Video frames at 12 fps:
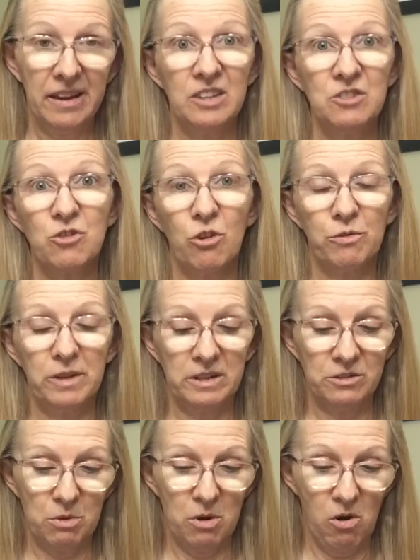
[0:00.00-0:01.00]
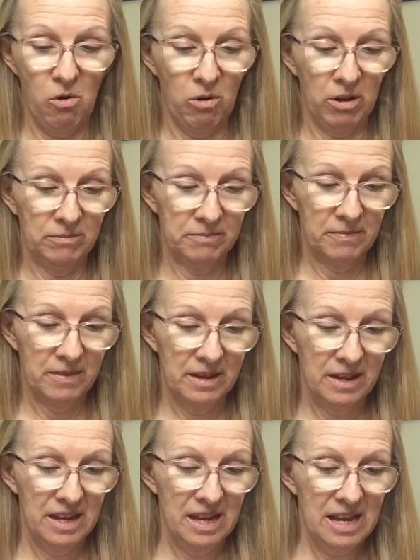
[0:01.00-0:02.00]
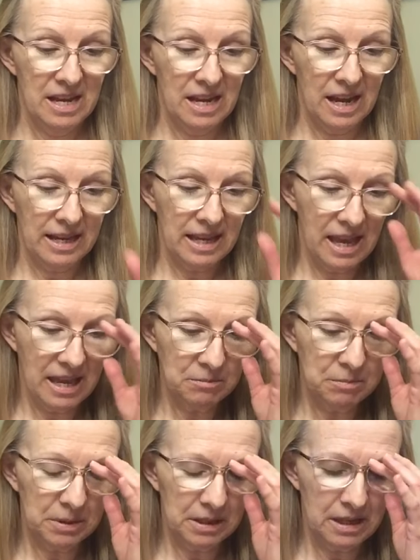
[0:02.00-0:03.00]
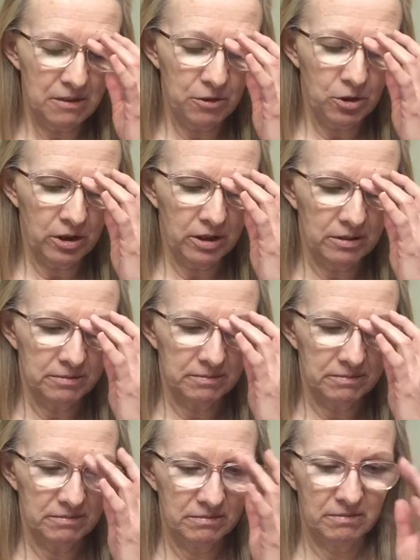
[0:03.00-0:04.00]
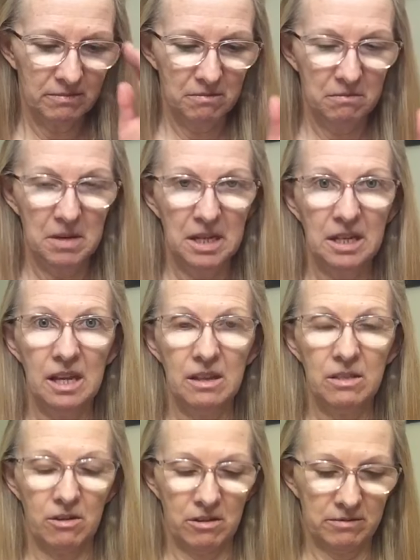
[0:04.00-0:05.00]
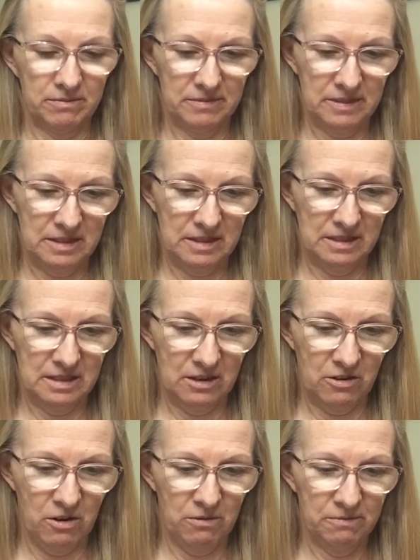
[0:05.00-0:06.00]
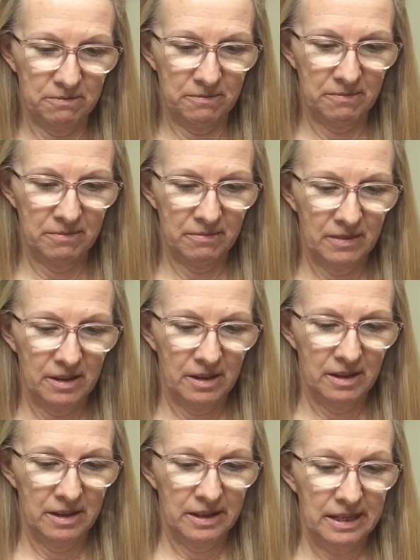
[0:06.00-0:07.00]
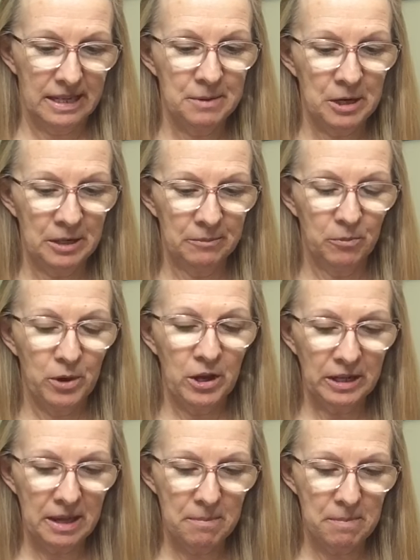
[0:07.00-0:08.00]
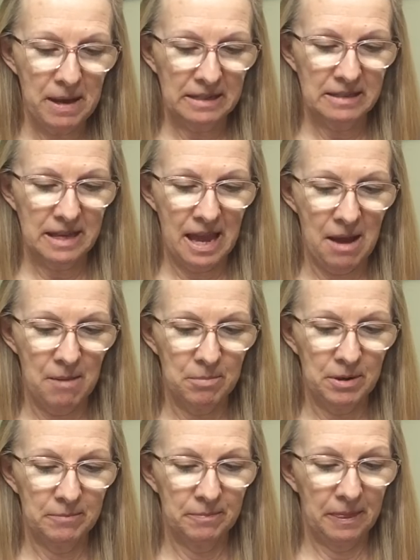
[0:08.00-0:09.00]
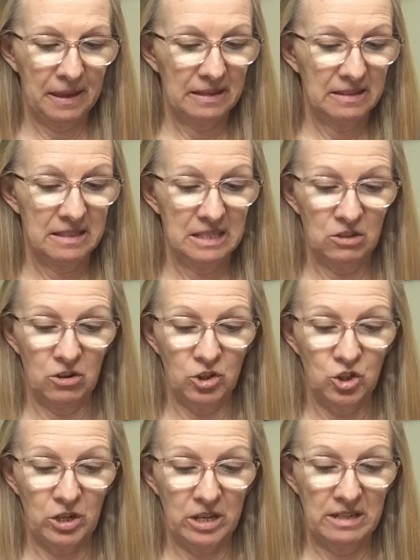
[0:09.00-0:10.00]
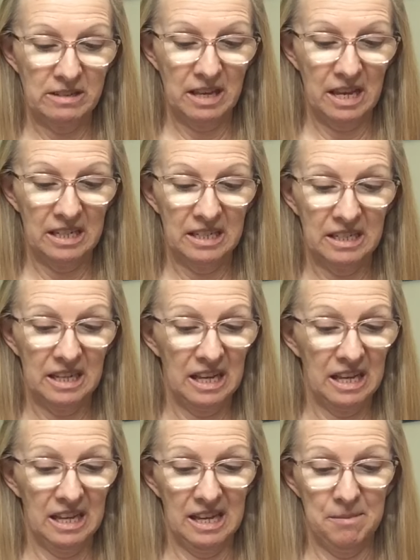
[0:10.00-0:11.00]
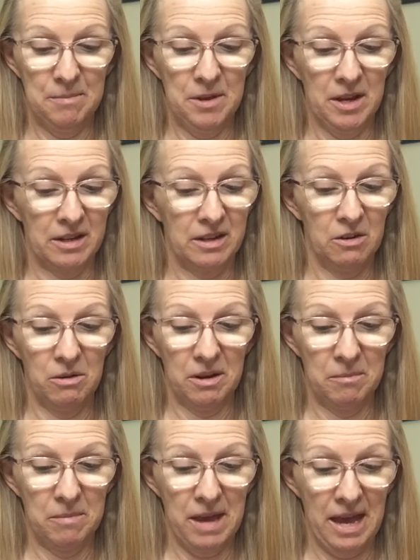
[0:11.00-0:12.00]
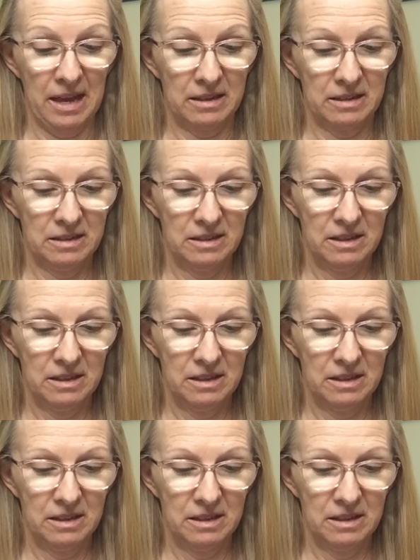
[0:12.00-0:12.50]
I drove it into a hole. I can't believe you're... Me neither, said Zero. Come on, we gotta get back to camp. Zero shook his head. I'm not going back.